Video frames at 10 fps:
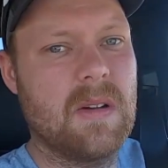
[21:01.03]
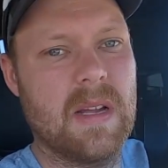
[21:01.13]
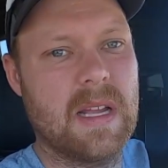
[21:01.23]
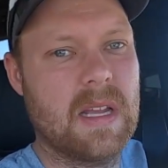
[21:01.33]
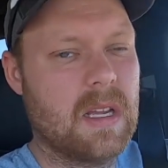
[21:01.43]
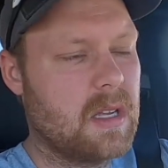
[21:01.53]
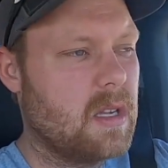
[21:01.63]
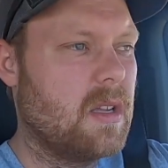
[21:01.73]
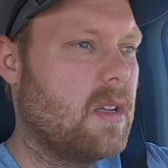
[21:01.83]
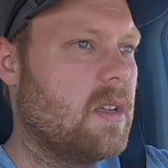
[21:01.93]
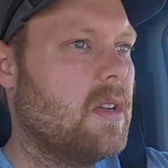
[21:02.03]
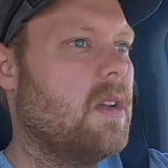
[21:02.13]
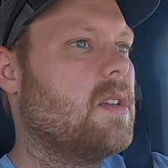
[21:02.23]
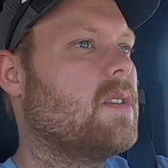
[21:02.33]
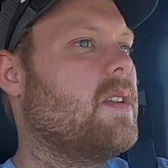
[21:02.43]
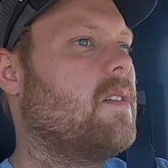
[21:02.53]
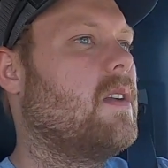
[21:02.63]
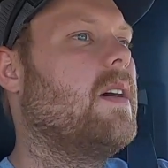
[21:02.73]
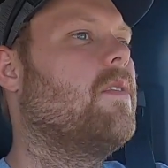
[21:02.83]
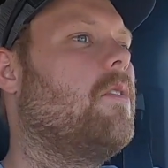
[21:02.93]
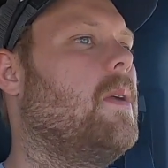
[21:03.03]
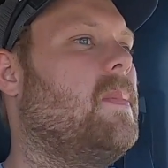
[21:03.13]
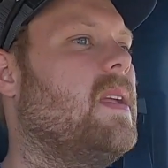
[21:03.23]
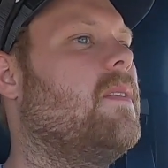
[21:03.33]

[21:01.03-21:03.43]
quick, so I don't have a repeat